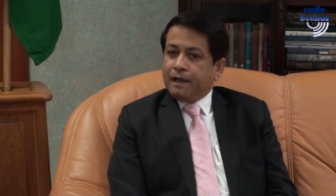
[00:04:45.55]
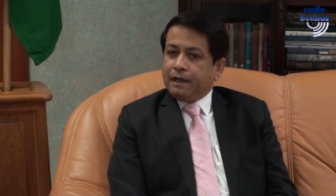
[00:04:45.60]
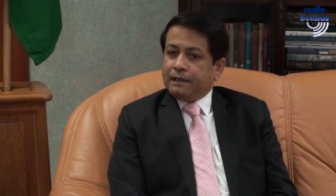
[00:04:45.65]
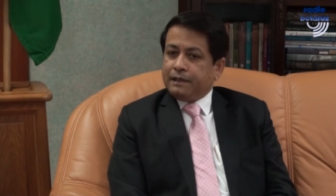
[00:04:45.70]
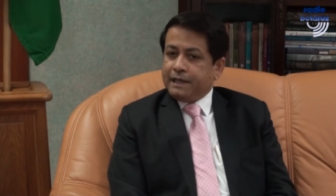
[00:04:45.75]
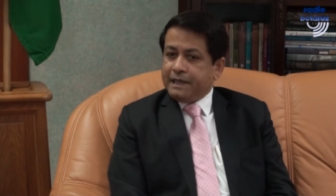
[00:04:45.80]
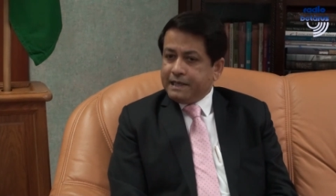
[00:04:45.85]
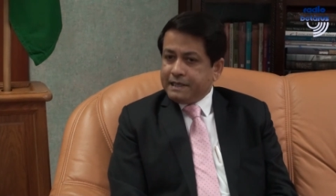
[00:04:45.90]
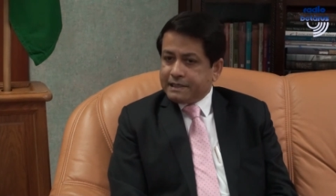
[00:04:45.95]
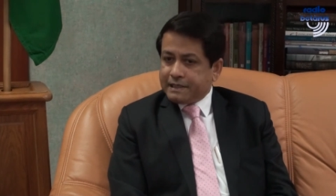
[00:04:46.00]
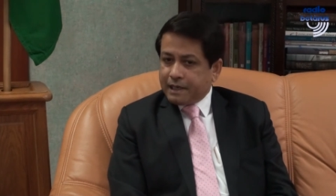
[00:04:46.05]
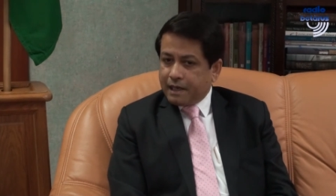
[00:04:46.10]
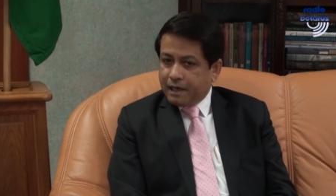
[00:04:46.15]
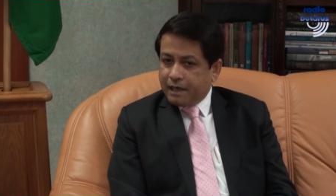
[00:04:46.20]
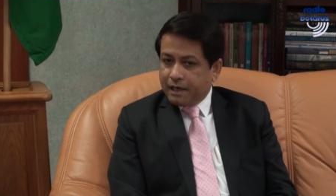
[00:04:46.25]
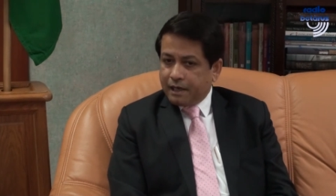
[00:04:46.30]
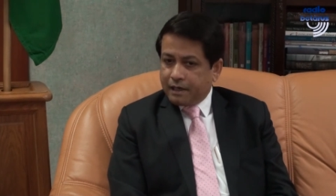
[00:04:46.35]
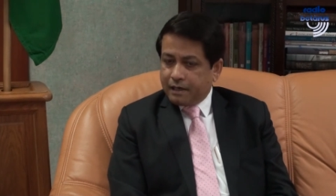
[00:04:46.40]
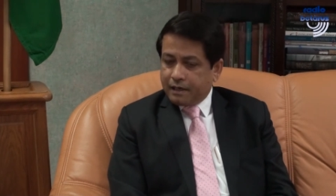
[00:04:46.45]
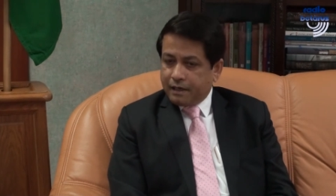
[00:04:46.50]
these
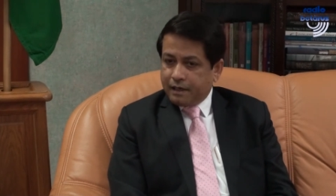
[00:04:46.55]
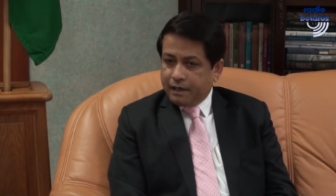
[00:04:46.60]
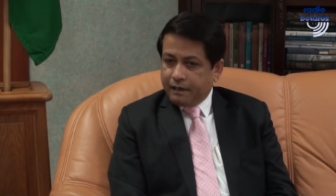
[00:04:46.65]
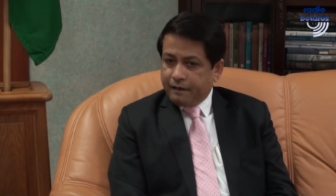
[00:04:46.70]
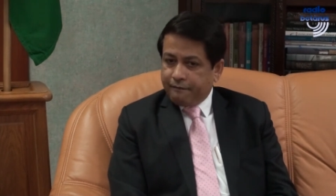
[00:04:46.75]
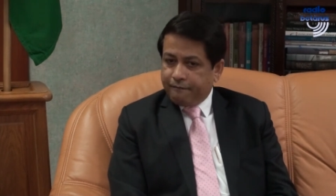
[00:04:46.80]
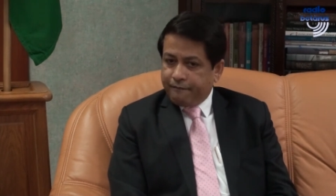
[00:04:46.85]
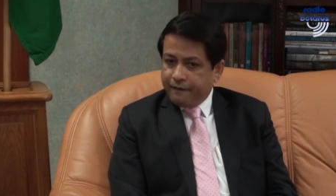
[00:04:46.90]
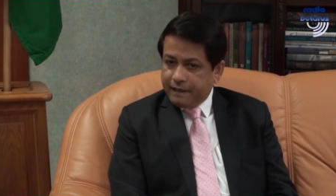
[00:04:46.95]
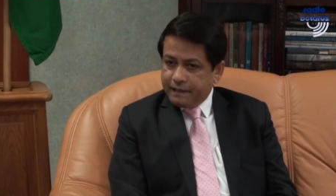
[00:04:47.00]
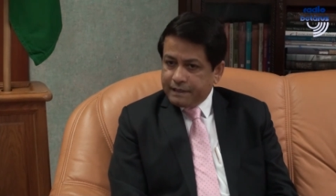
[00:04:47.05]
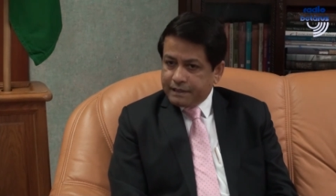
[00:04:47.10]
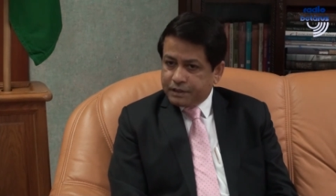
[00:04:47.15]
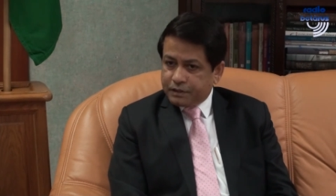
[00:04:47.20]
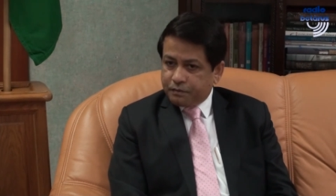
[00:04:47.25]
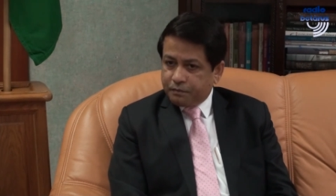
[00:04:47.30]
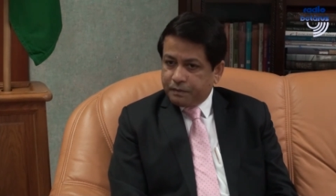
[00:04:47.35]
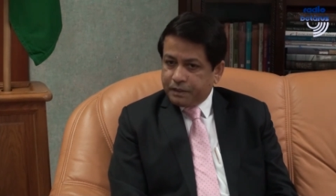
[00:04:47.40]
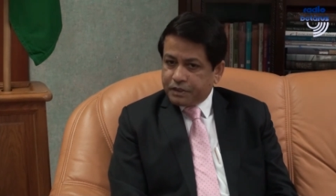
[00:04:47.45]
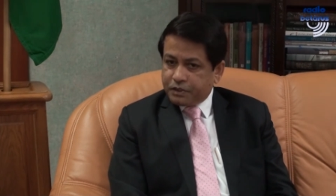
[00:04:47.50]
are
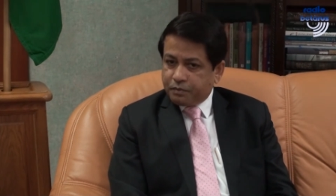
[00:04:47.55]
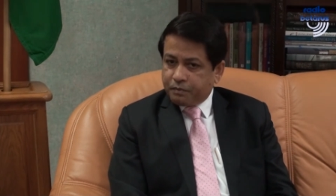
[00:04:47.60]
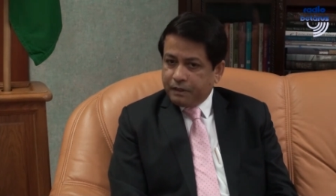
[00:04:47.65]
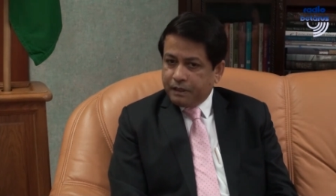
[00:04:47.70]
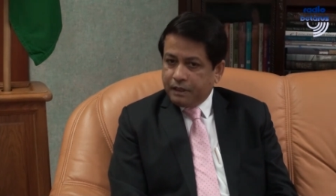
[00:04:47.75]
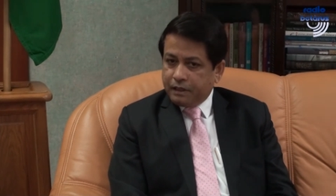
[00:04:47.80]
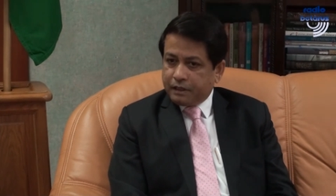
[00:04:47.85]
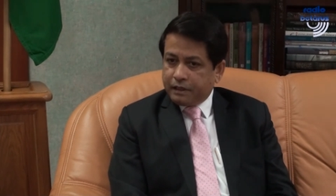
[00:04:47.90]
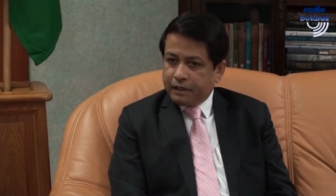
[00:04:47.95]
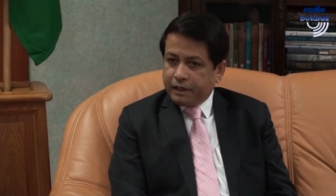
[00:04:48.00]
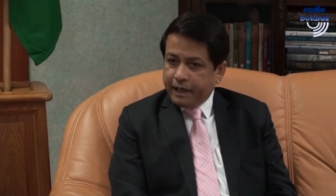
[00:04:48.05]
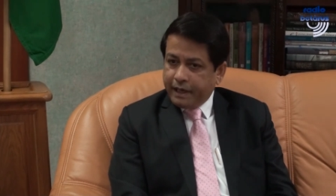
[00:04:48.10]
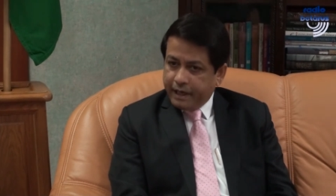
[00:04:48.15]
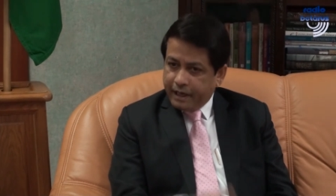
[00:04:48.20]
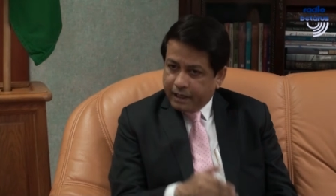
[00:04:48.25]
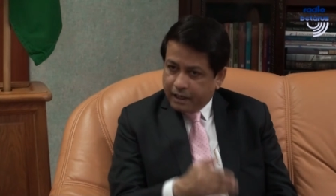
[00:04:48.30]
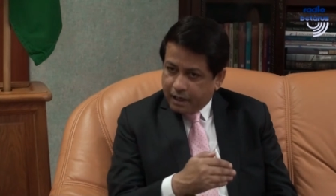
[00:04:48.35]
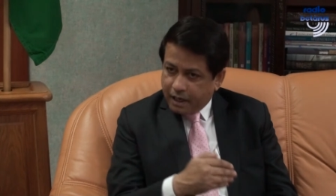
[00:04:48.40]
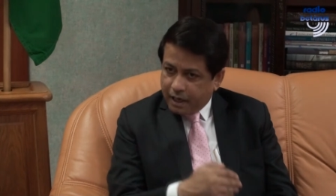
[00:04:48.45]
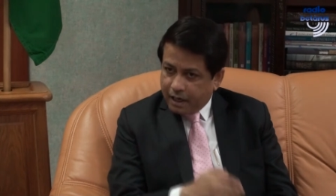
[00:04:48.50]
events which will
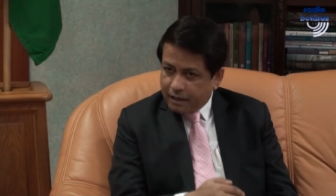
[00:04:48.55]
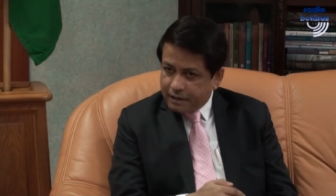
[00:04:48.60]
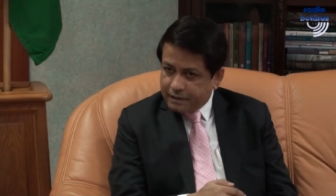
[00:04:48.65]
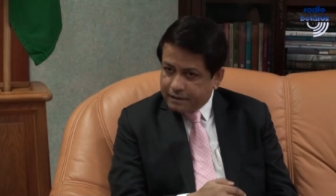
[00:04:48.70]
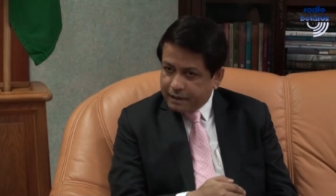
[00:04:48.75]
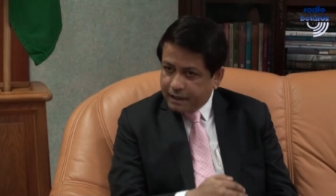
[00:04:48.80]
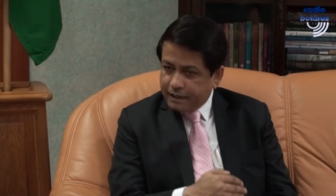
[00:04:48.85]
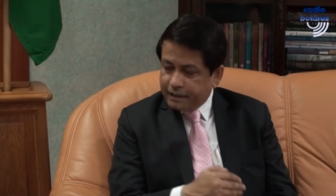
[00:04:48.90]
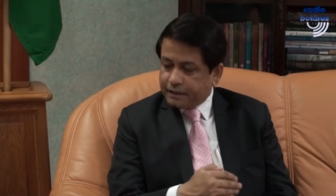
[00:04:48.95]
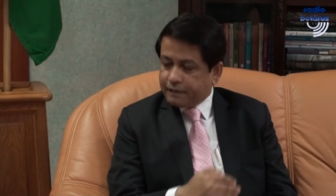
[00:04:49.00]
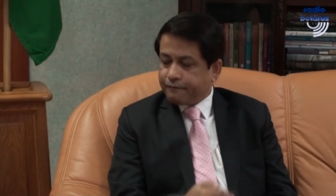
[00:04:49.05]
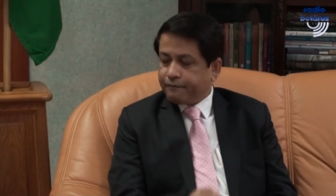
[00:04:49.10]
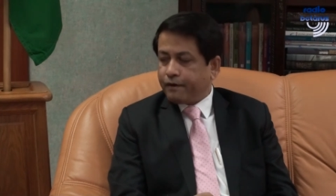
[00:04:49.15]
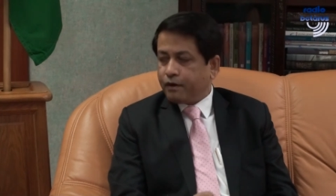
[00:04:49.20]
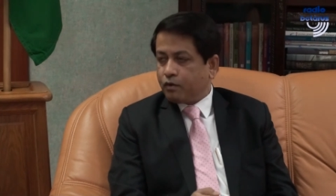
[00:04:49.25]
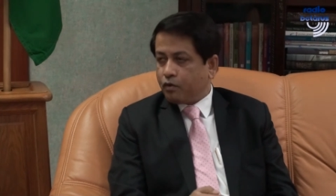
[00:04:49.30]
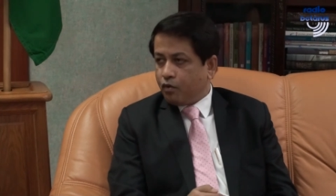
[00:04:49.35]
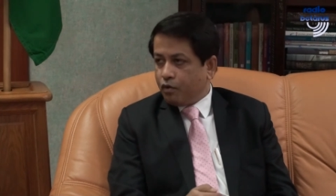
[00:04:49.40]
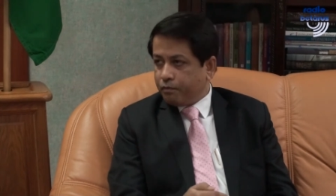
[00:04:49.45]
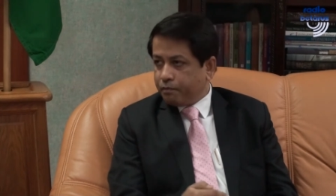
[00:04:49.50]
take our
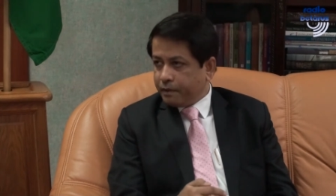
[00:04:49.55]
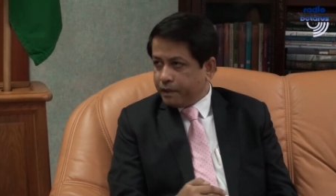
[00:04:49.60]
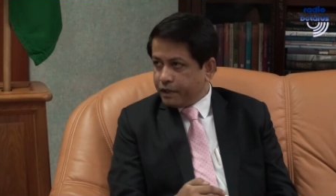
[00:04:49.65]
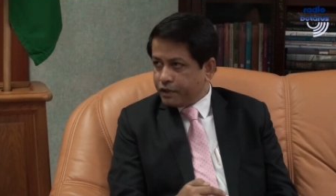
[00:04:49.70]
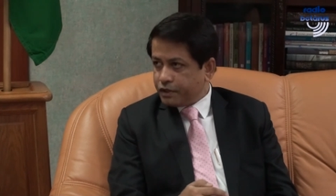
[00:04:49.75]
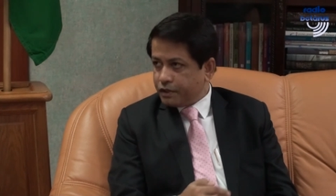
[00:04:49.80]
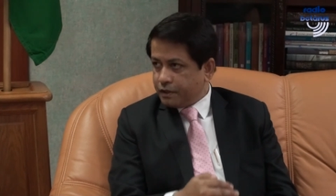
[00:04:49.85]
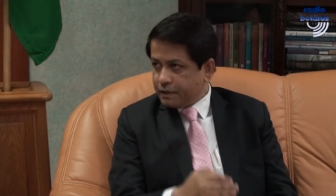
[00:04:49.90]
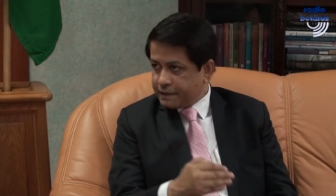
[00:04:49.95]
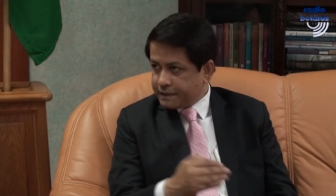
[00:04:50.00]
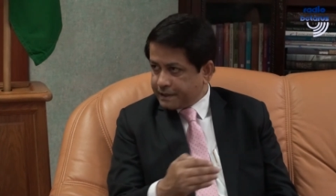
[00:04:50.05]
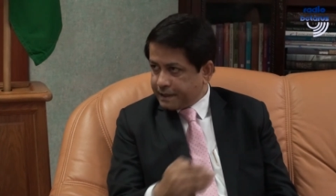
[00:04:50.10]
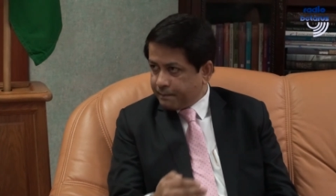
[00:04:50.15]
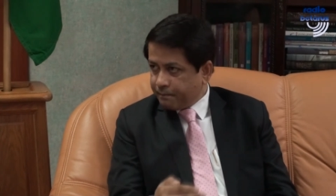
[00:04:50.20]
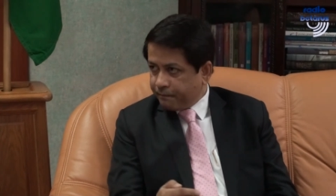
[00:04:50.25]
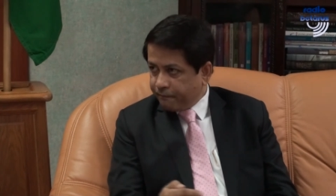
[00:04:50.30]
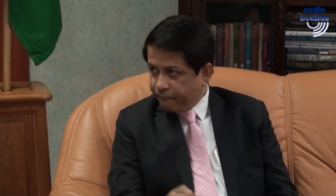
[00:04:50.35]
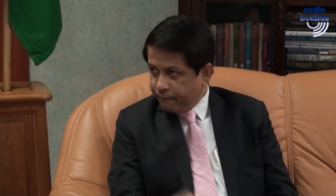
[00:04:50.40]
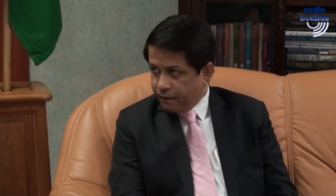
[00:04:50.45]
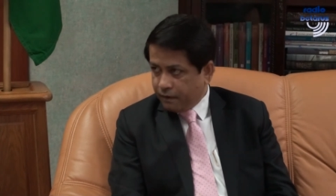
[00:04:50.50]
scientific cooperation a
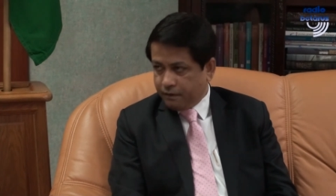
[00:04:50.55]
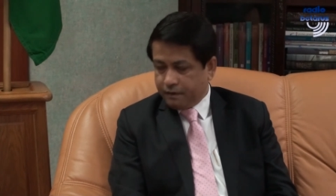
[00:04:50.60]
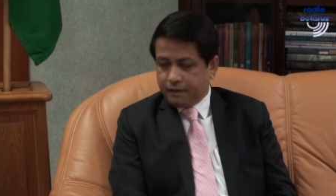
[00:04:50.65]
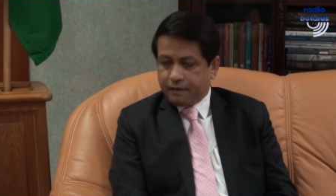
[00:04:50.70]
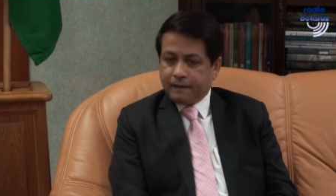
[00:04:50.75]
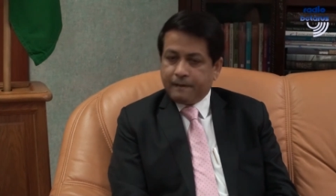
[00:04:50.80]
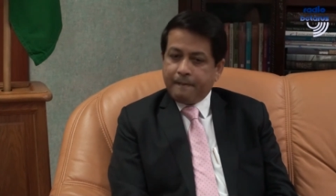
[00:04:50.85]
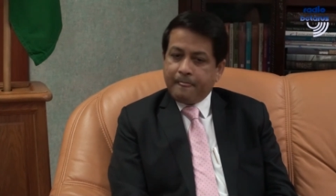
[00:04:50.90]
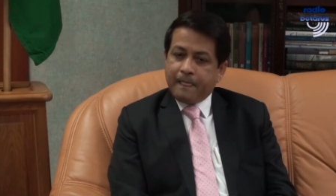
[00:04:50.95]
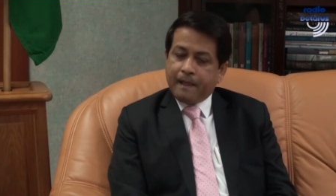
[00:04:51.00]
step further